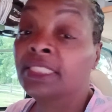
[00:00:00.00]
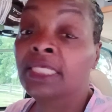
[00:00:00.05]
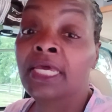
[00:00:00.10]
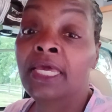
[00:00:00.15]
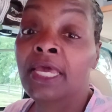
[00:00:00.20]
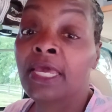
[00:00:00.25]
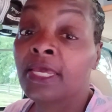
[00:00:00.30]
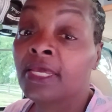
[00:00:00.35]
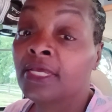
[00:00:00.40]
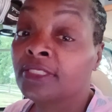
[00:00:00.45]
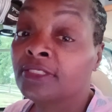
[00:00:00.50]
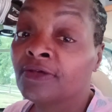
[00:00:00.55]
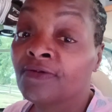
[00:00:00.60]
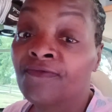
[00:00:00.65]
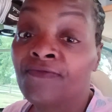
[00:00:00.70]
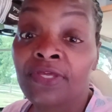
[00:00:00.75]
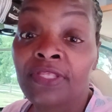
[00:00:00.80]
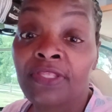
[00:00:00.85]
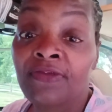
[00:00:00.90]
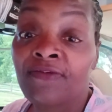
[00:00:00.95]
the age of
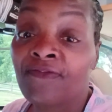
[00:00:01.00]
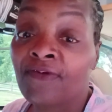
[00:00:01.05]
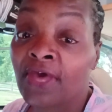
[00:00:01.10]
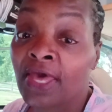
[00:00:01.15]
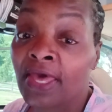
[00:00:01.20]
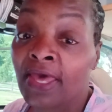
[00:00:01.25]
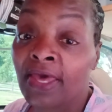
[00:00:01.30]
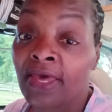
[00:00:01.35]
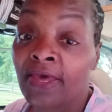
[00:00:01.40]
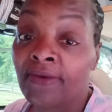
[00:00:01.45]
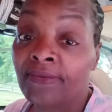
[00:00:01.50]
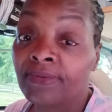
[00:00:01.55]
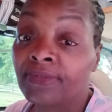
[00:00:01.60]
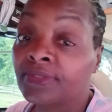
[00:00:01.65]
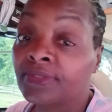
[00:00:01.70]
55